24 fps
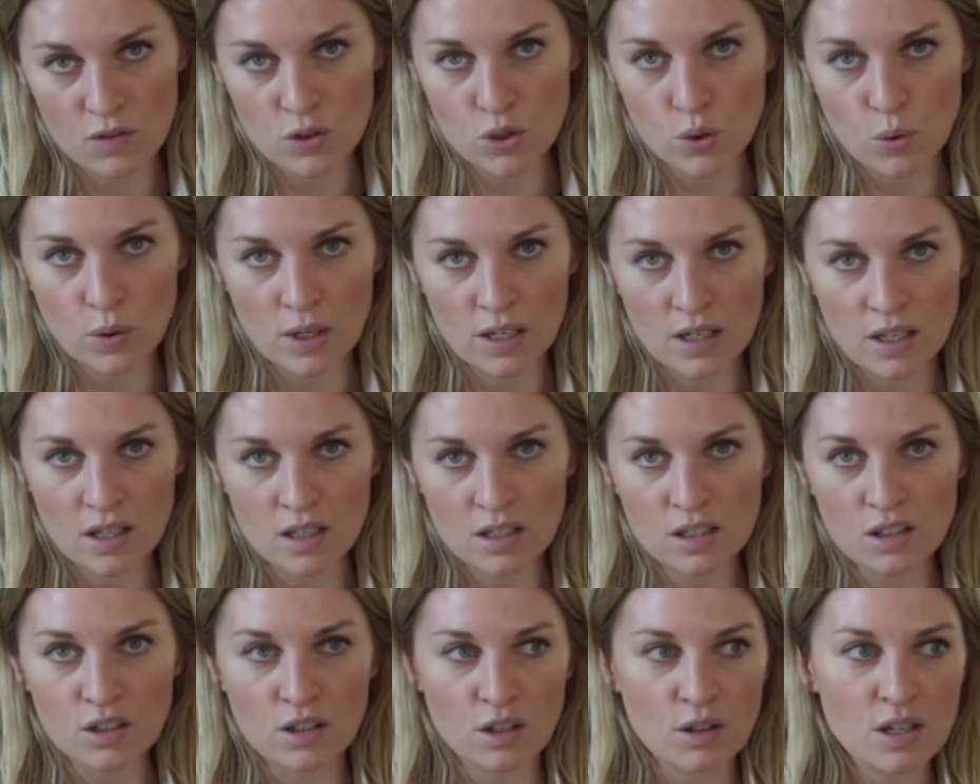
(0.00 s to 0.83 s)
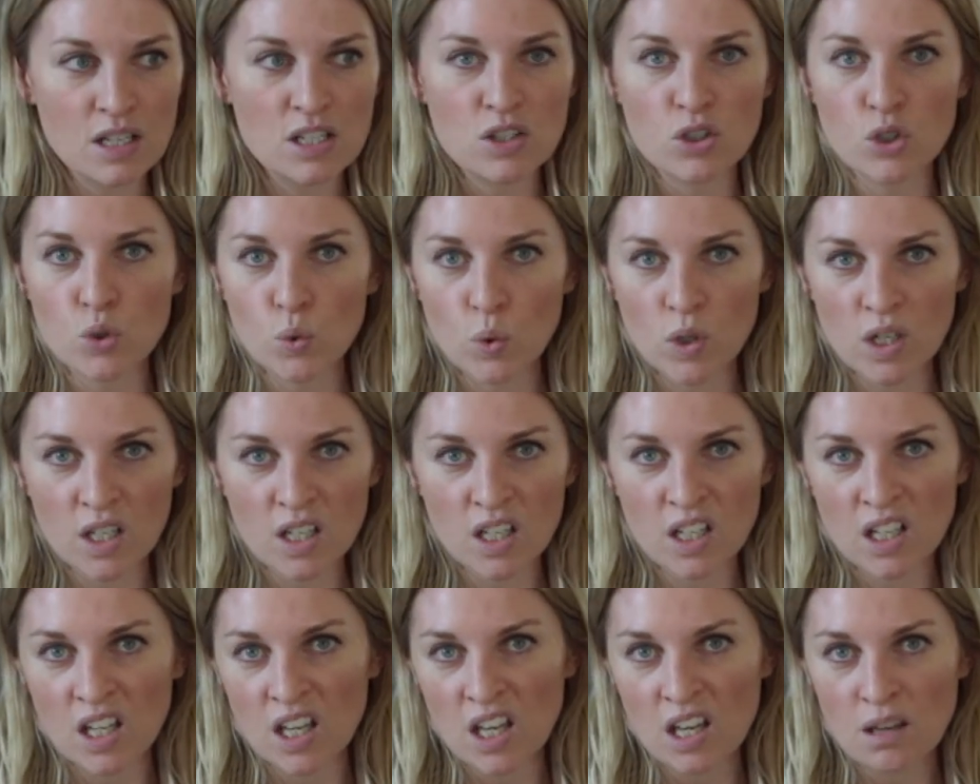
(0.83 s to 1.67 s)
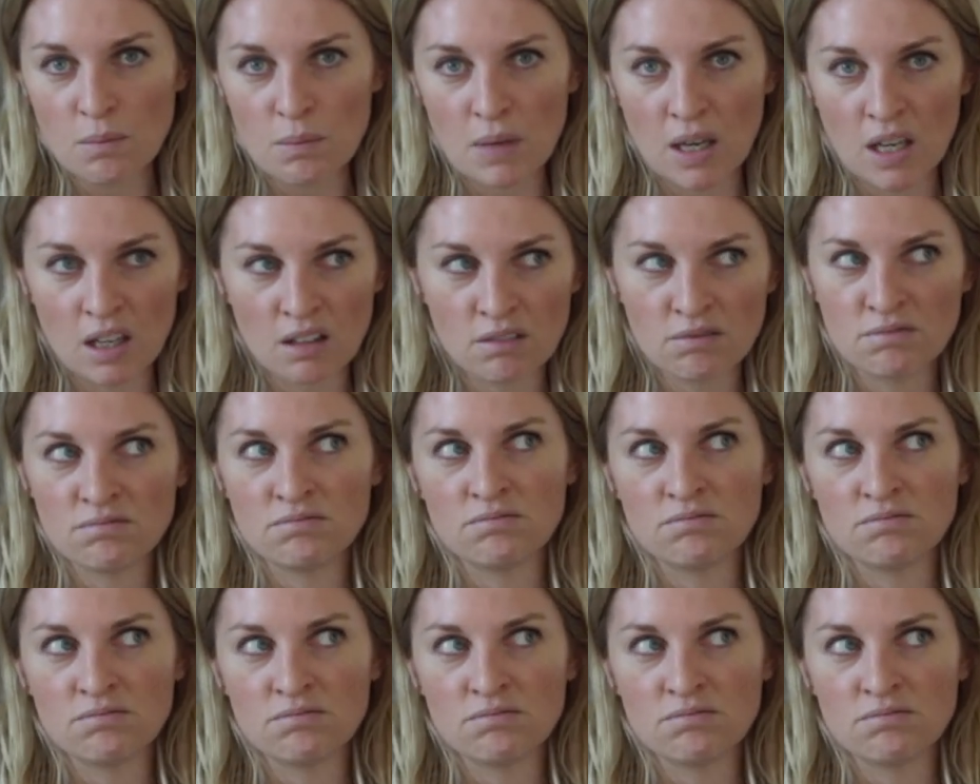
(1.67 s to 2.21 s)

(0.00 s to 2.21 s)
toilet. You know, is the toilet going to eat me?